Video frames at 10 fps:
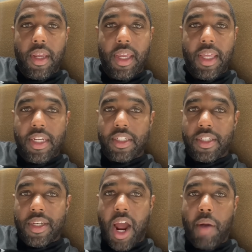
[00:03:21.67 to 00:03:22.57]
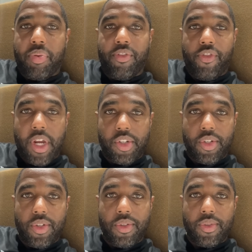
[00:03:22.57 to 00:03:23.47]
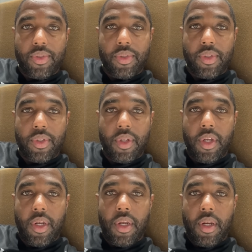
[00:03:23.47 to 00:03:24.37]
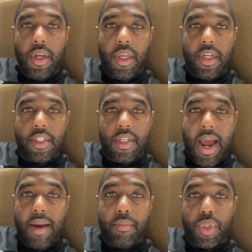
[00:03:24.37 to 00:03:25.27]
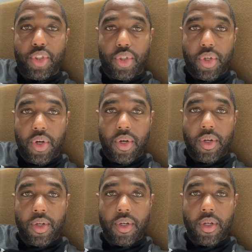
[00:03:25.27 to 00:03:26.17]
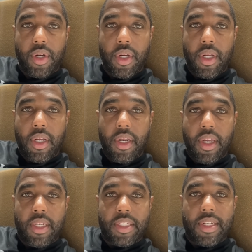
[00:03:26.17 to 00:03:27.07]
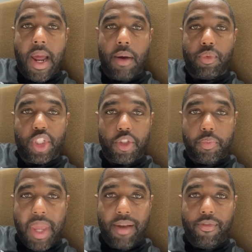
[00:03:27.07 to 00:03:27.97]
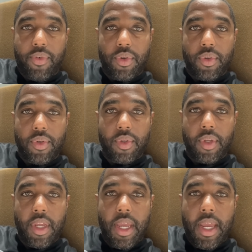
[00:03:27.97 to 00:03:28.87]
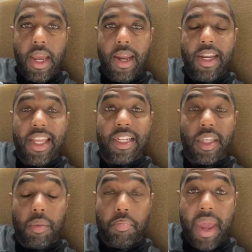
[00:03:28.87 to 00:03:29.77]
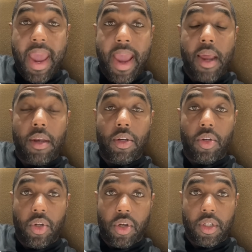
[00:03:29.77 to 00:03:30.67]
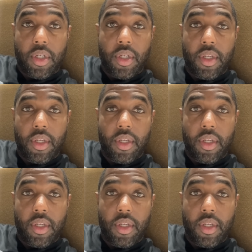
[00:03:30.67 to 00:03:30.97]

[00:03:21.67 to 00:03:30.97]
It is not professional. It is not mature. It is not respectful. And it is a bad look.